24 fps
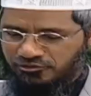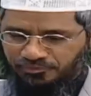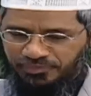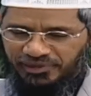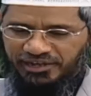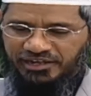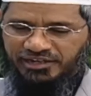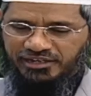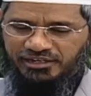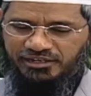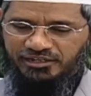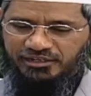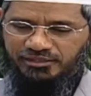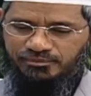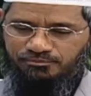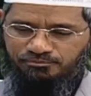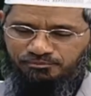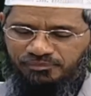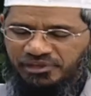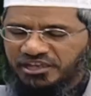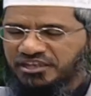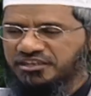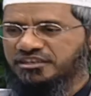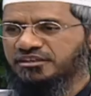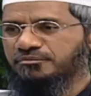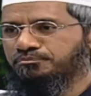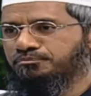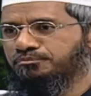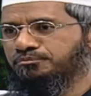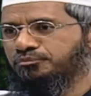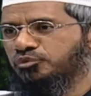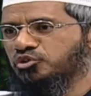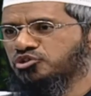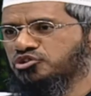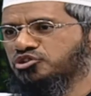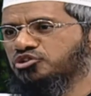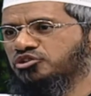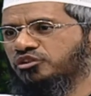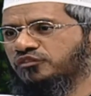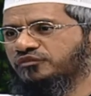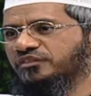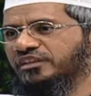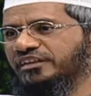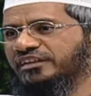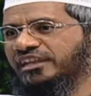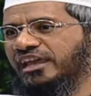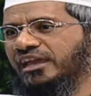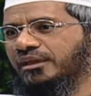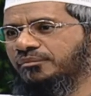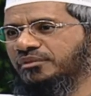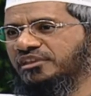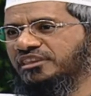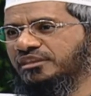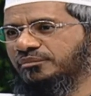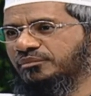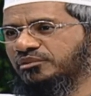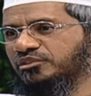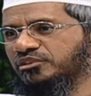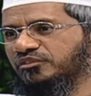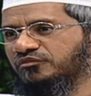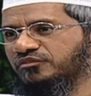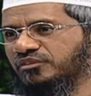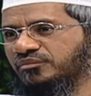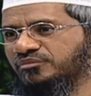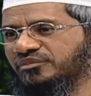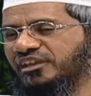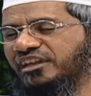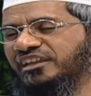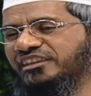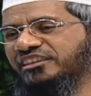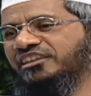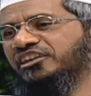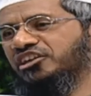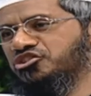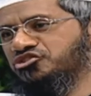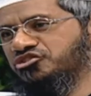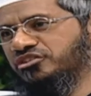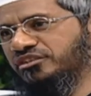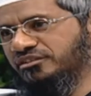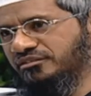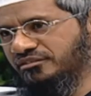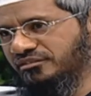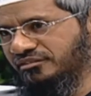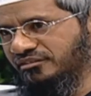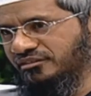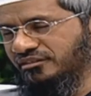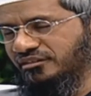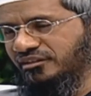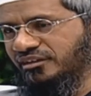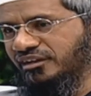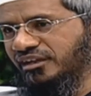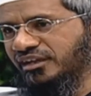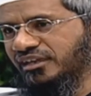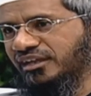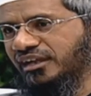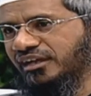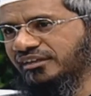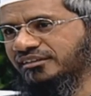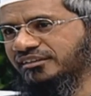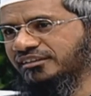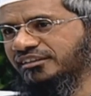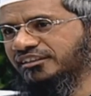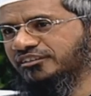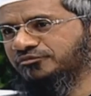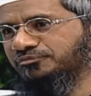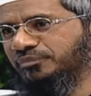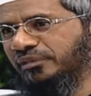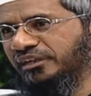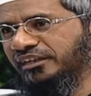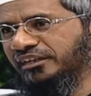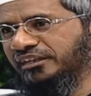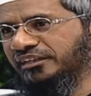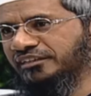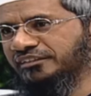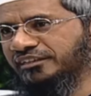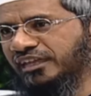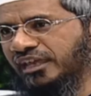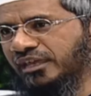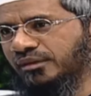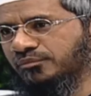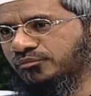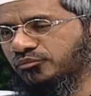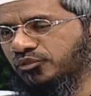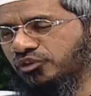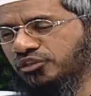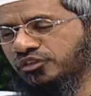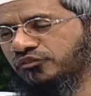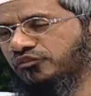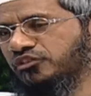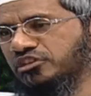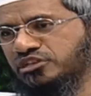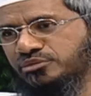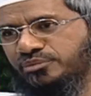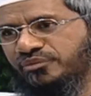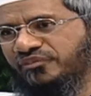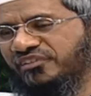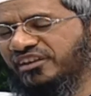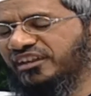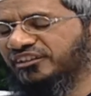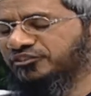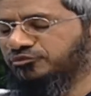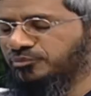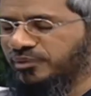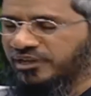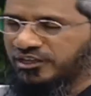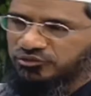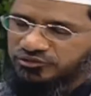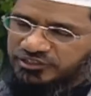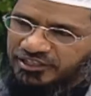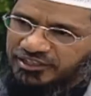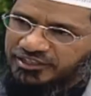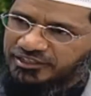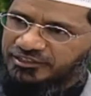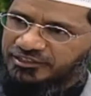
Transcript: spend major portion of the time in the month of Ramadan in the kitchen, rather than spending time in the worship of Allah subhanahu wa